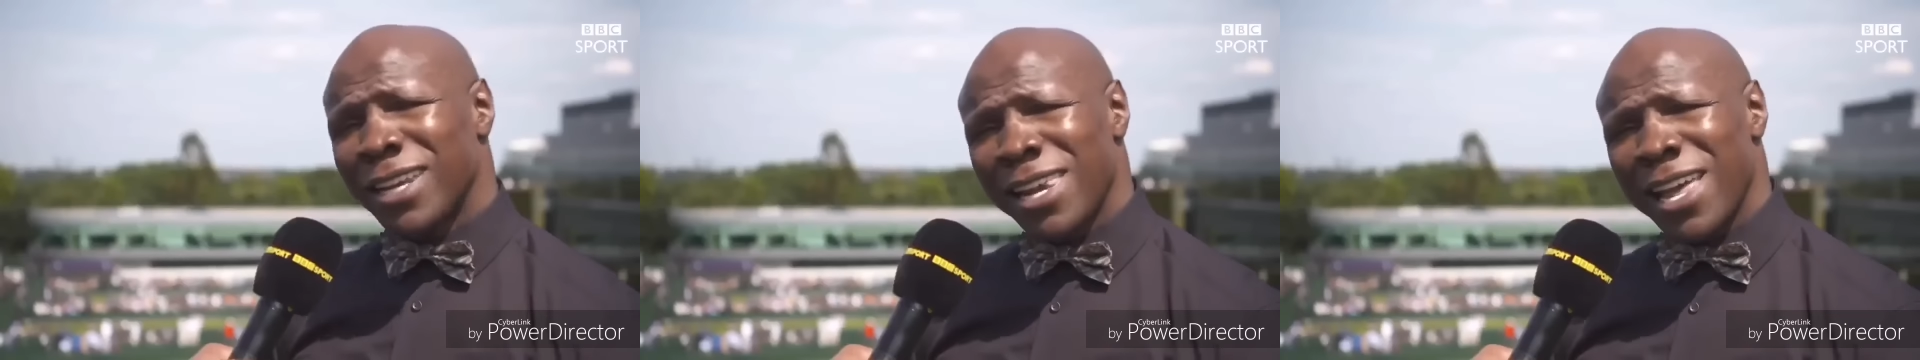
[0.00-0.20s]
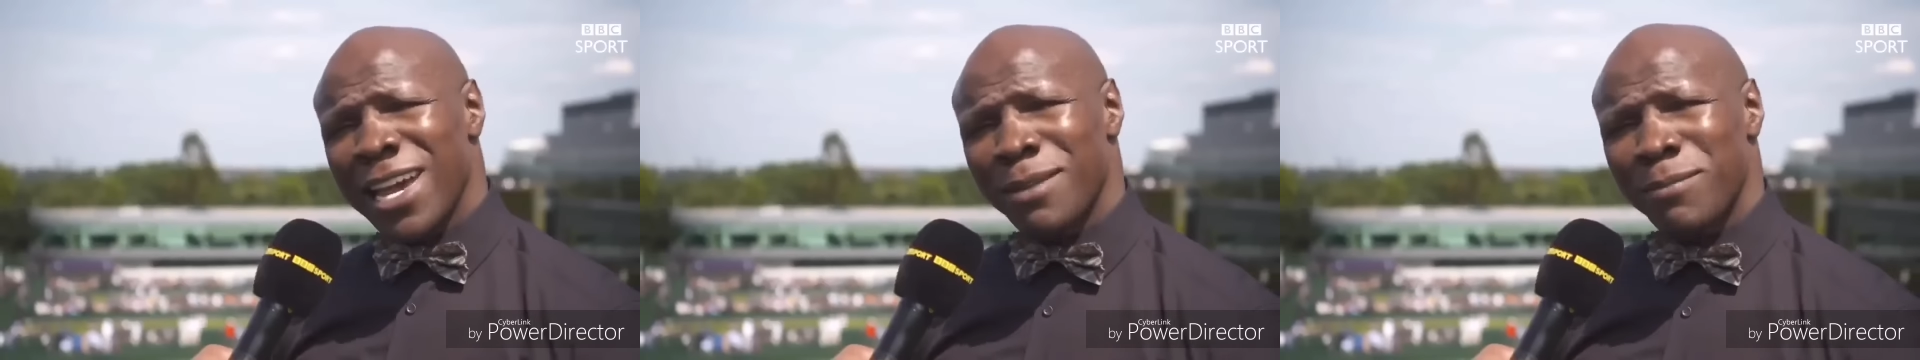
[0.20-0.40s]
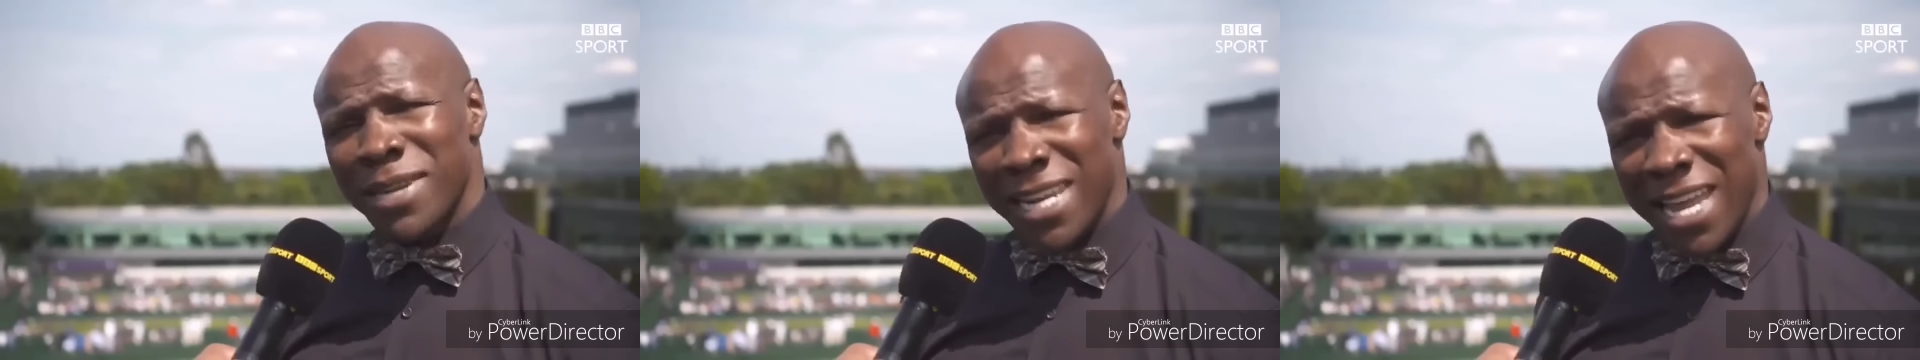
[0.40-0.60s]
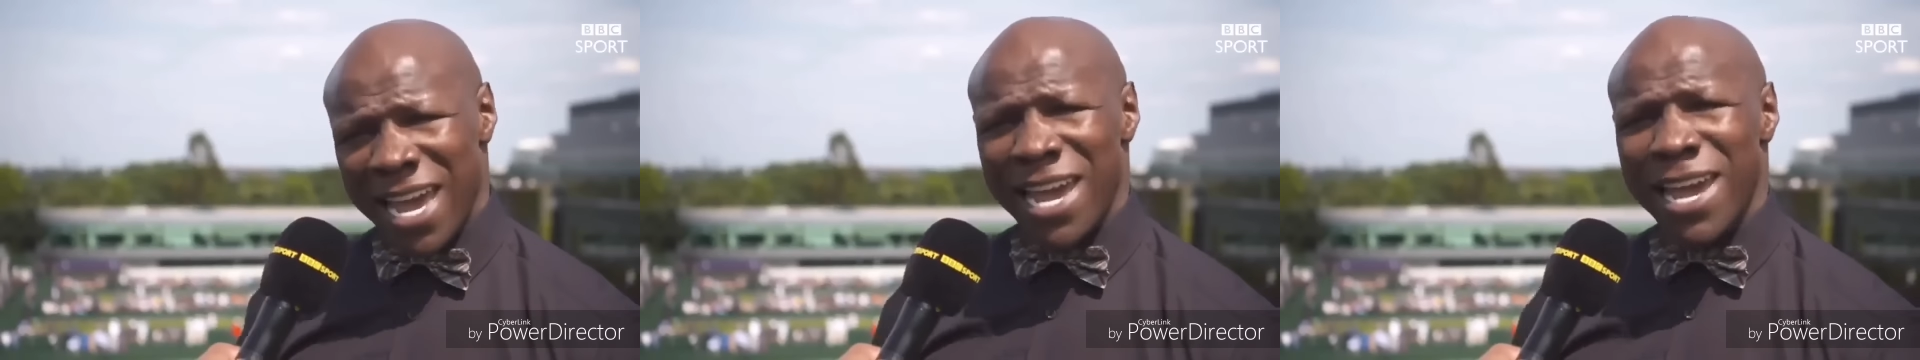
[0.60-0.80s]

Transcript: How do you like me